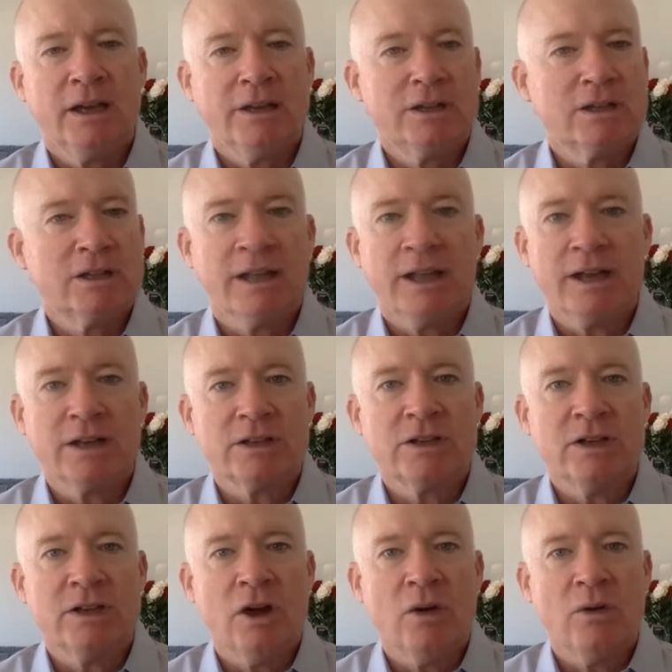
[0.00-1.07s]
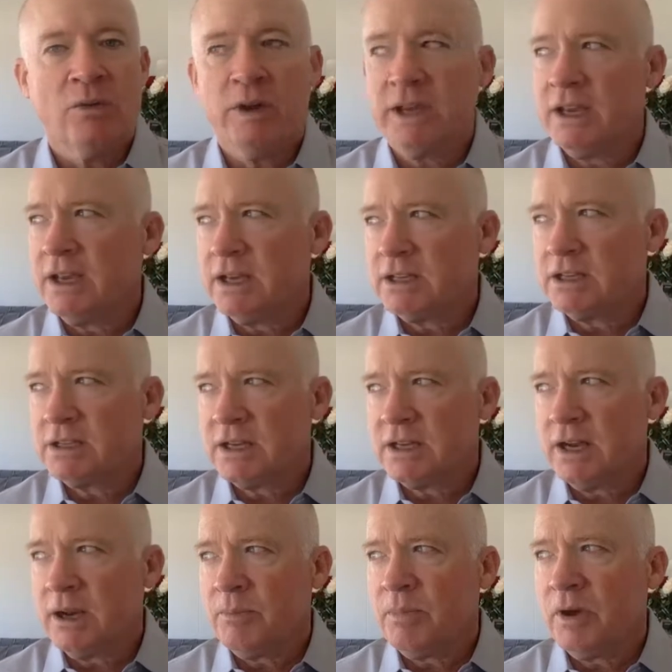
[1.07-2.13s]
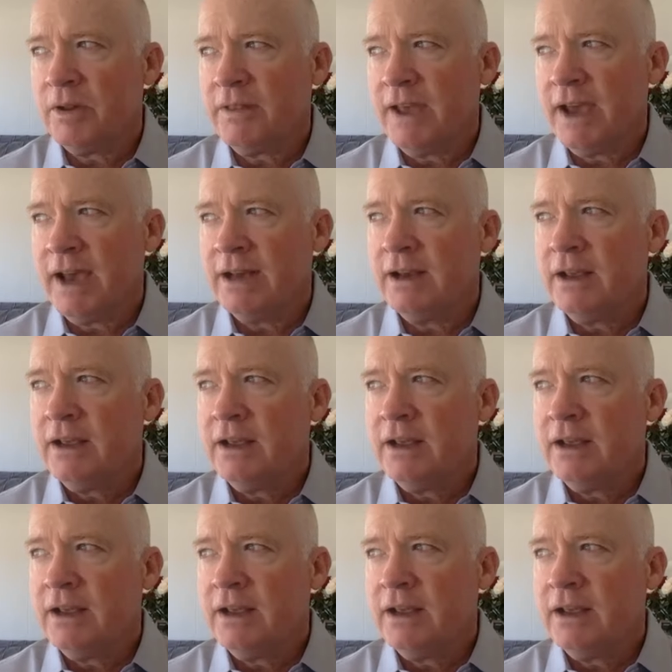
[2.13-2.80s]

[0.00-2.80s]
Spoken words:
just let us know and we can get you set up on that.